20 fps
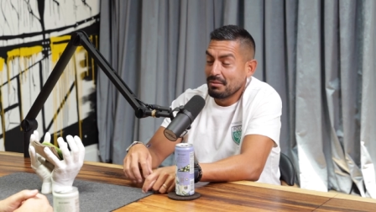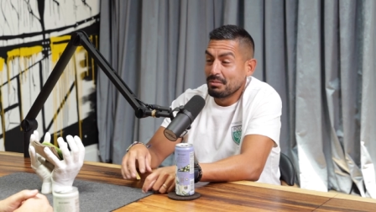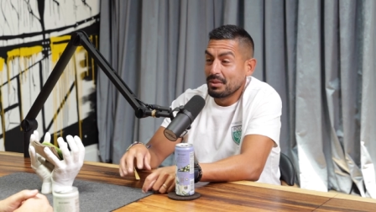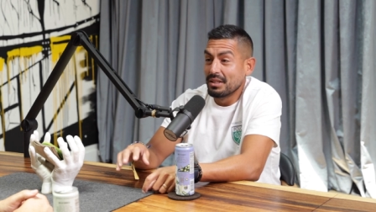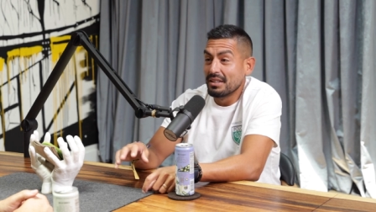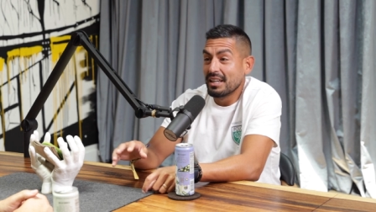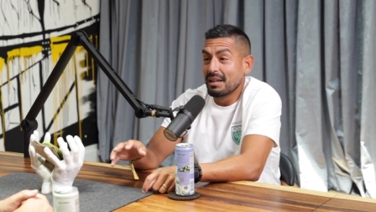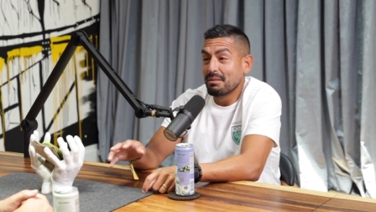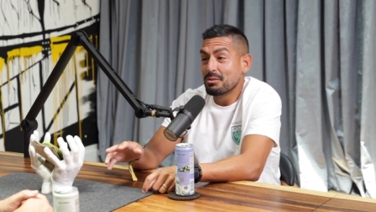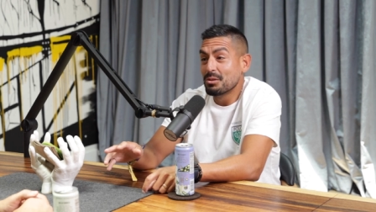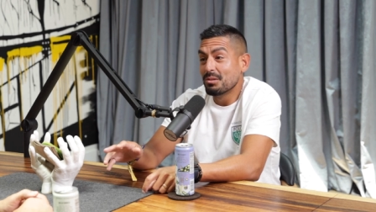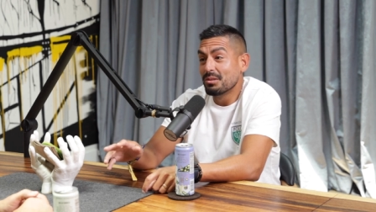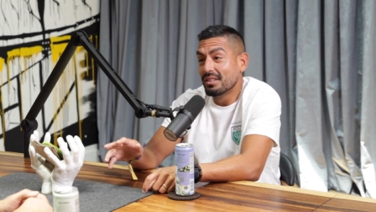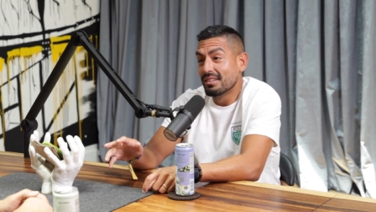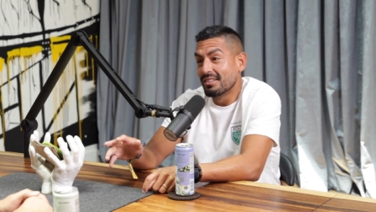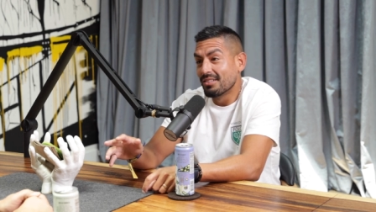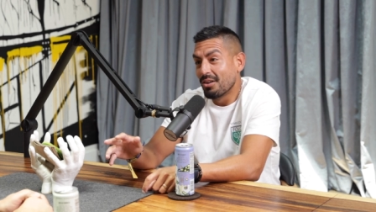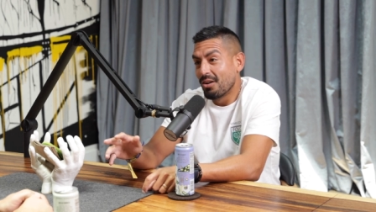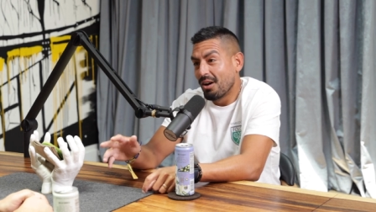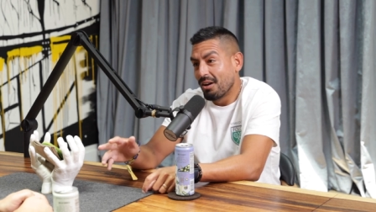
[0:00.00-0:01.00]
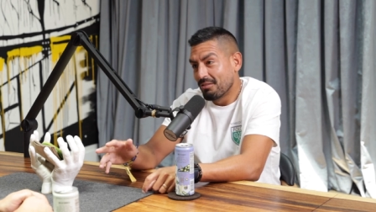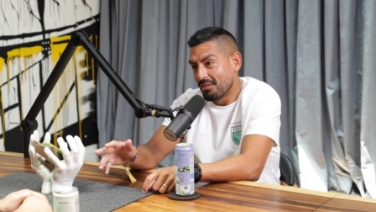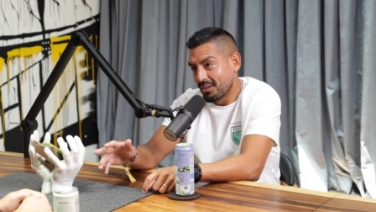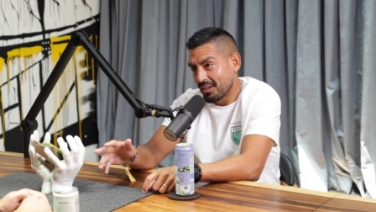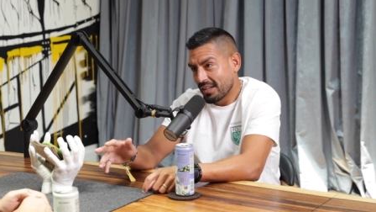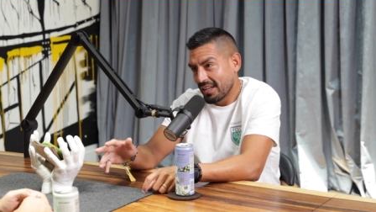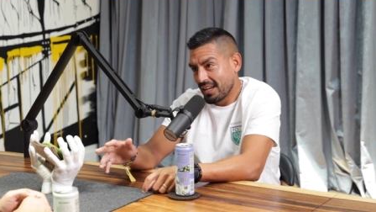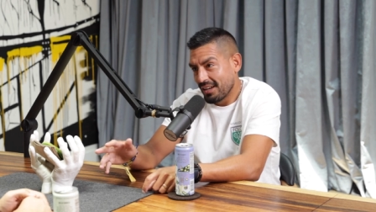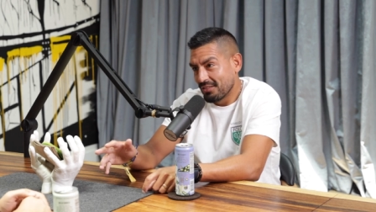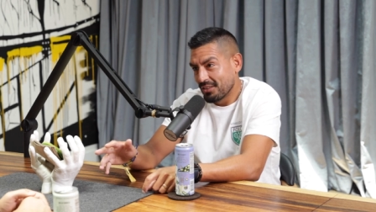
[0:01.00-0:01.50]
But Neptune didn't
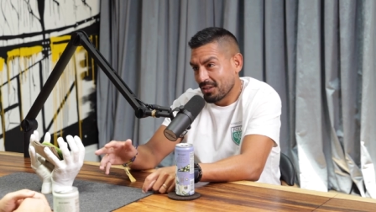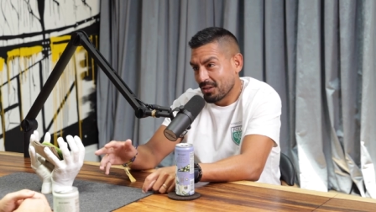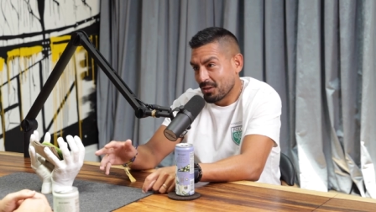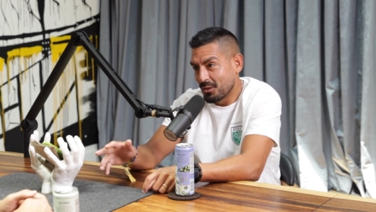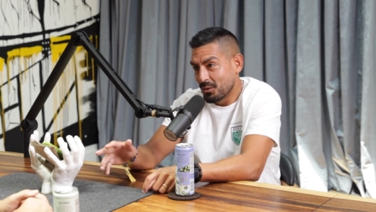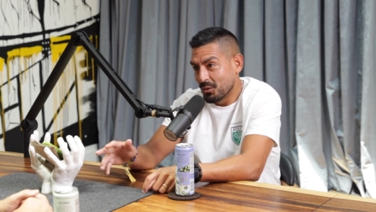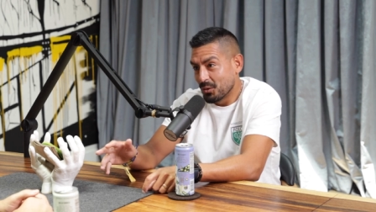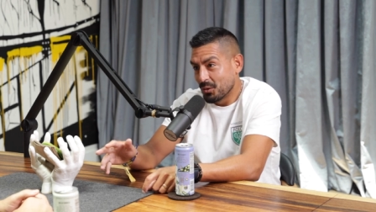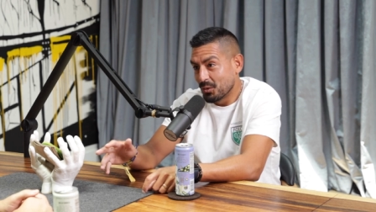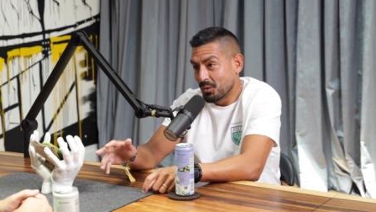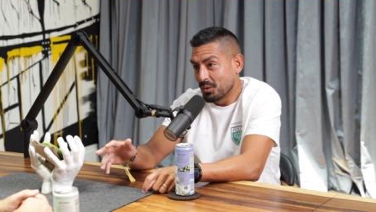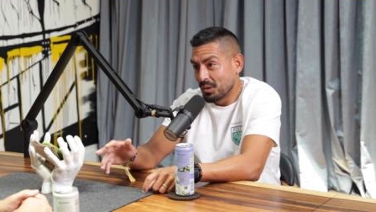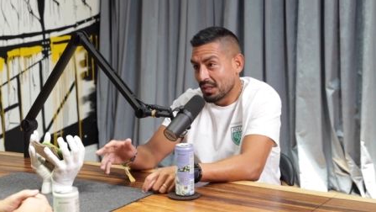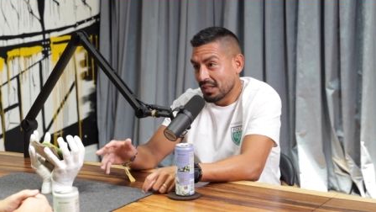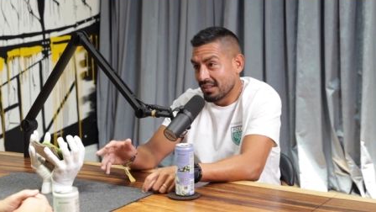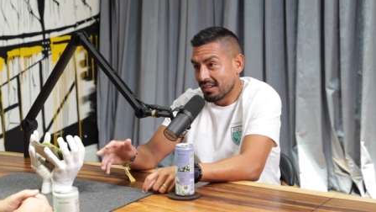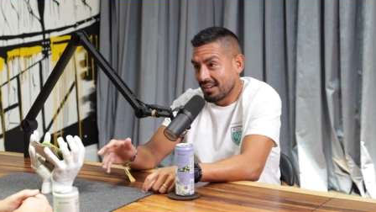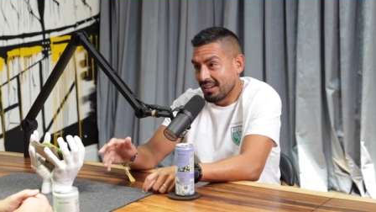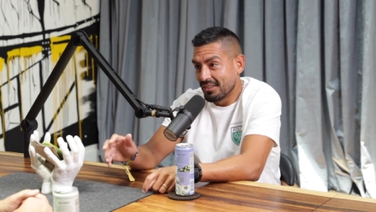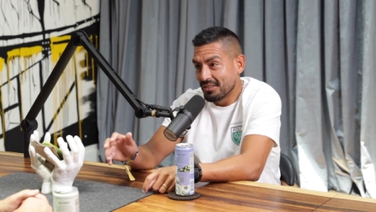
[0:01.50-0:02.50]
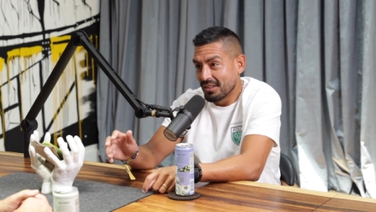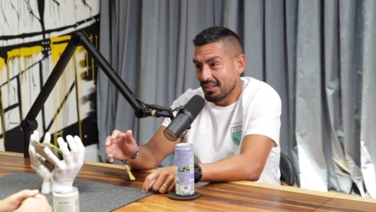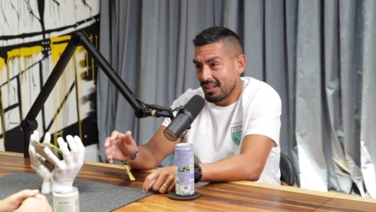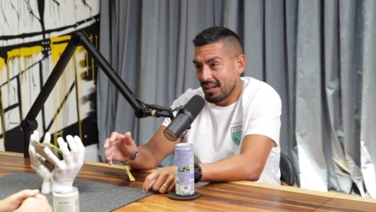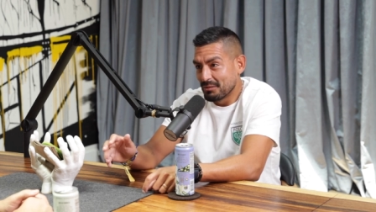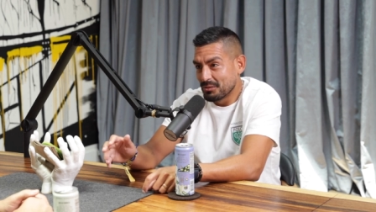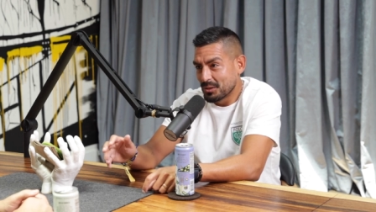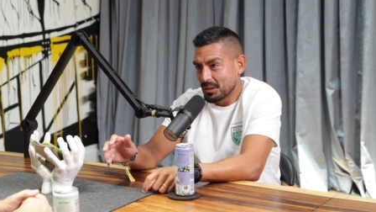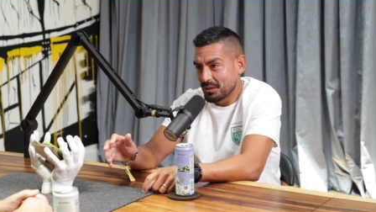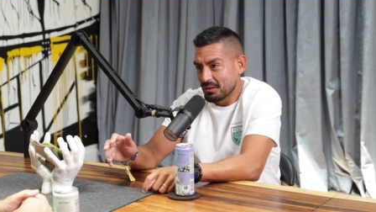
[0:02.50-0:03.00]
offer caviar or uni on the
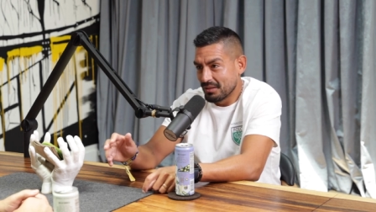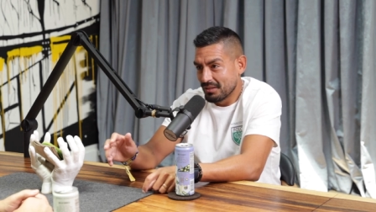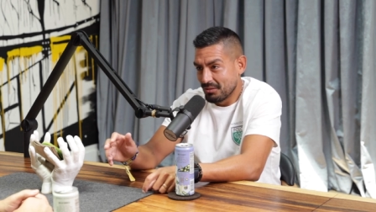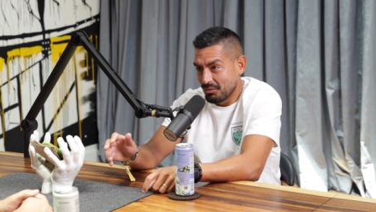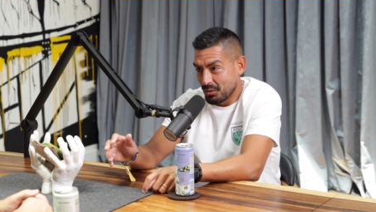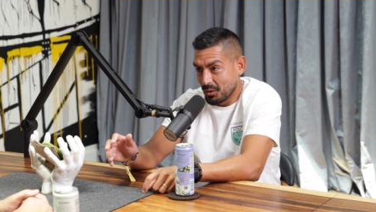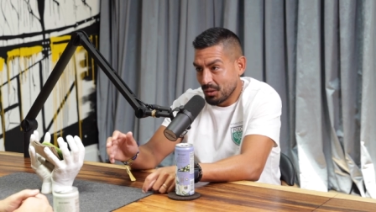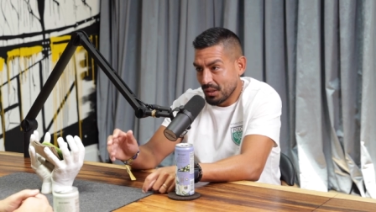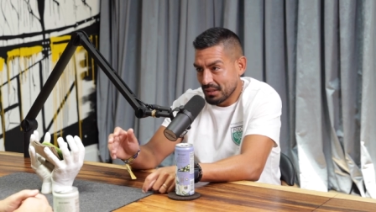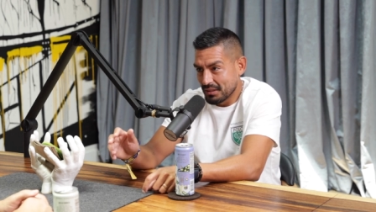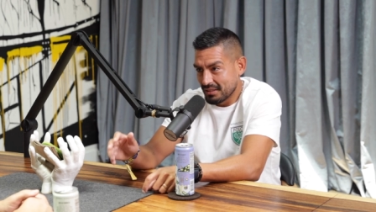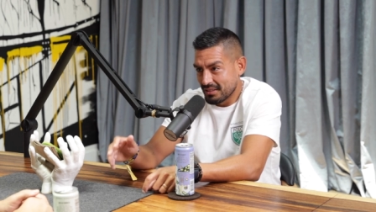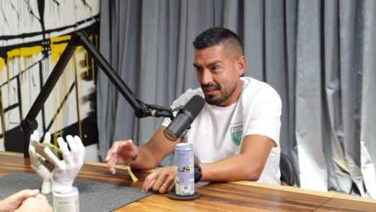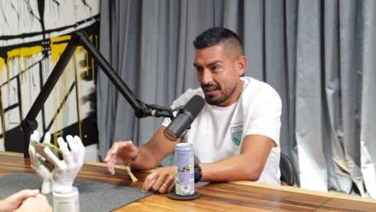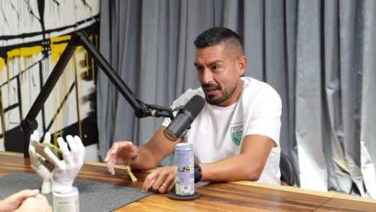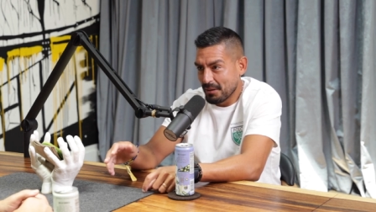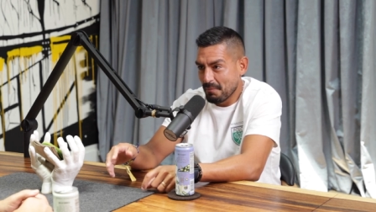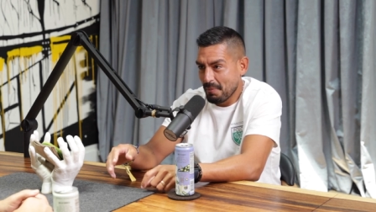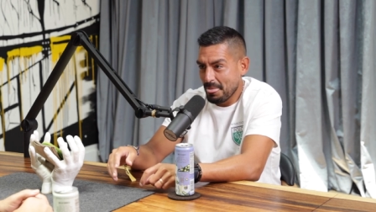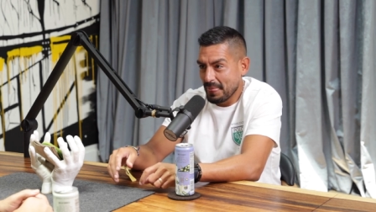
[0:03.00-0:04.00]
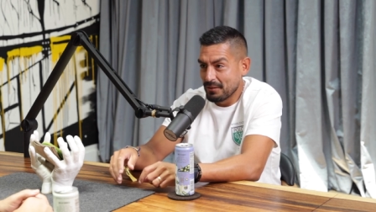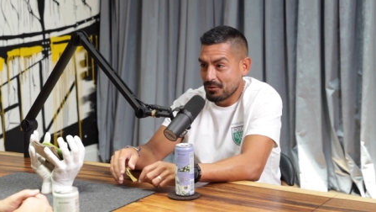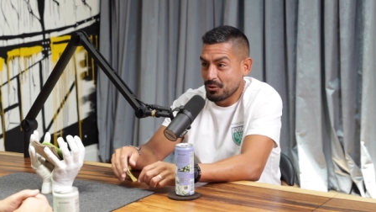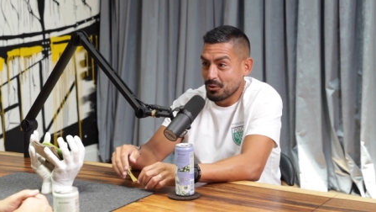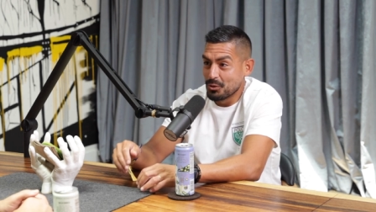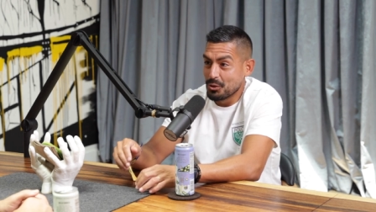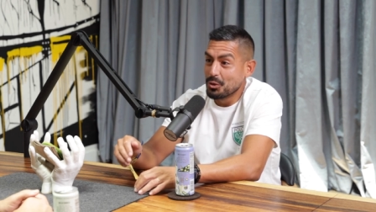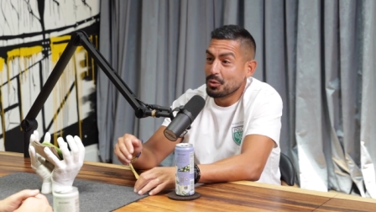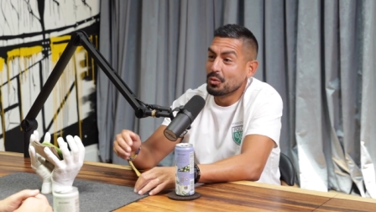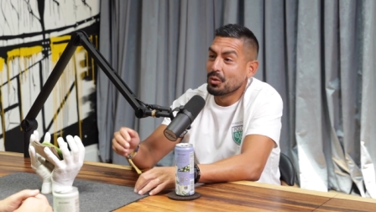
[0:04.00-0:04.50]
lobster roll at the time, and
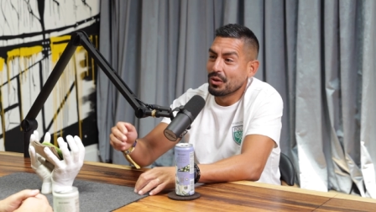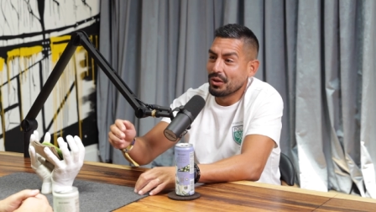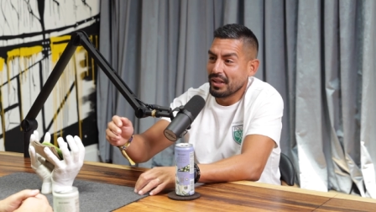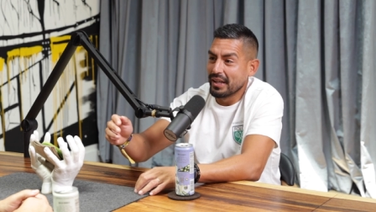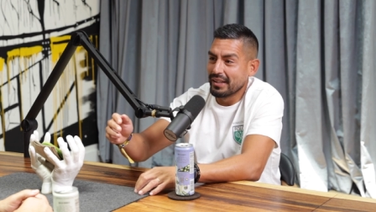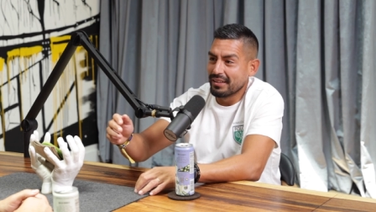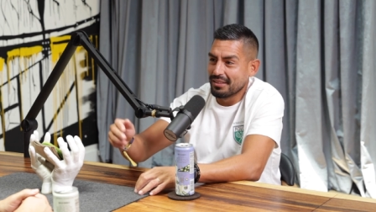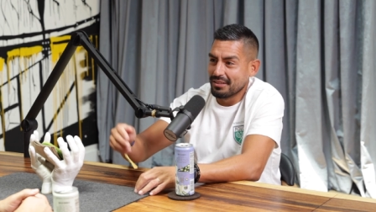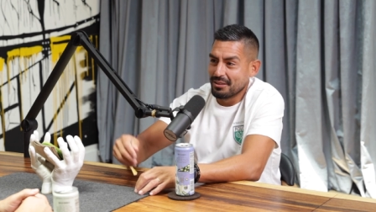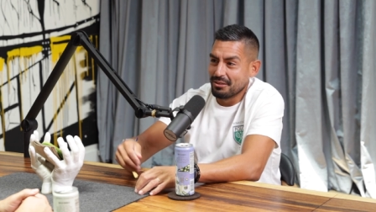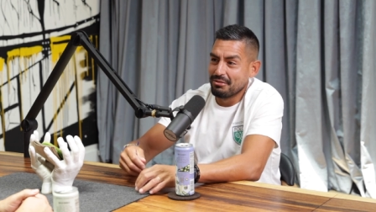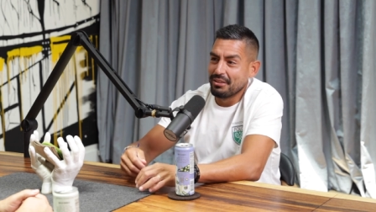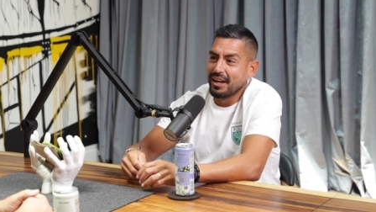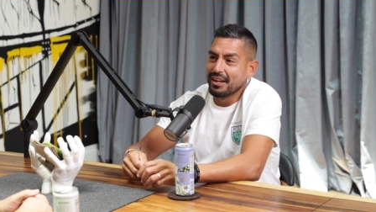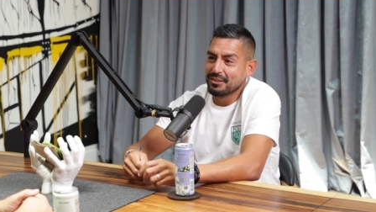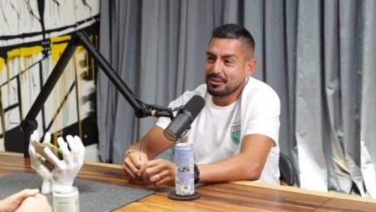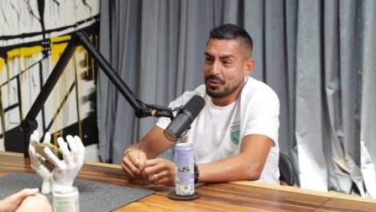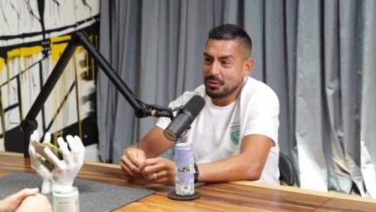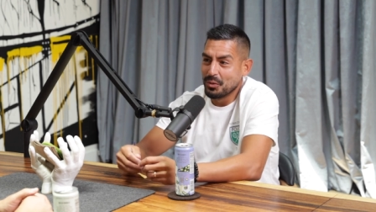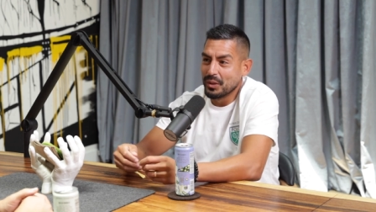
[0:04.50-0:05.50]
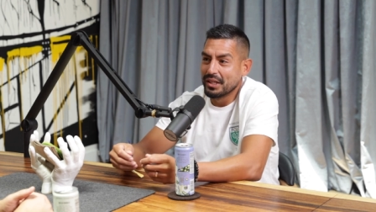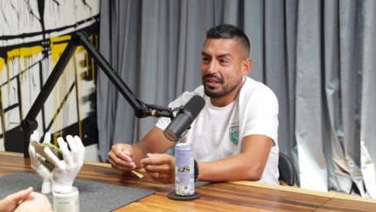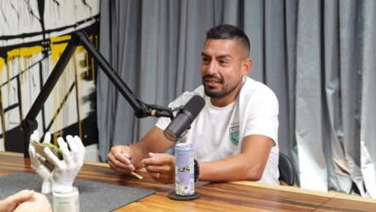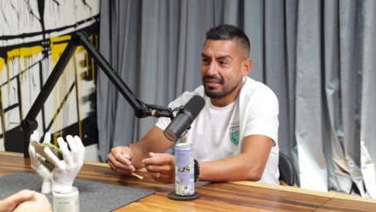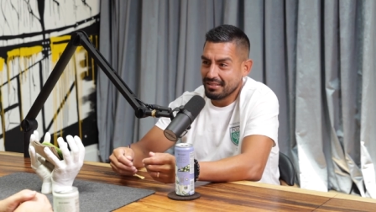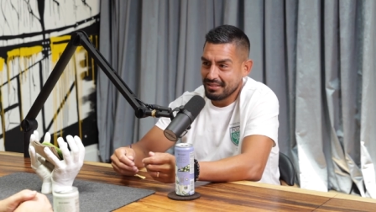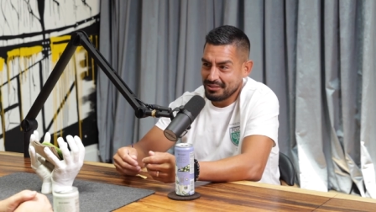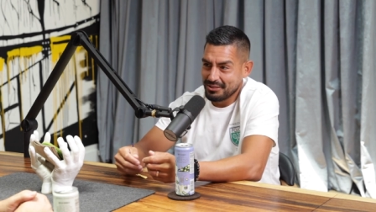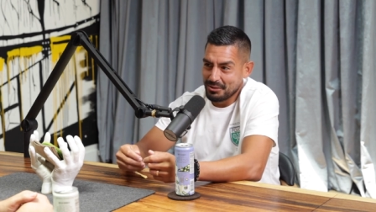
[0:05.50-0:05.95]
so you were like the de facto winner.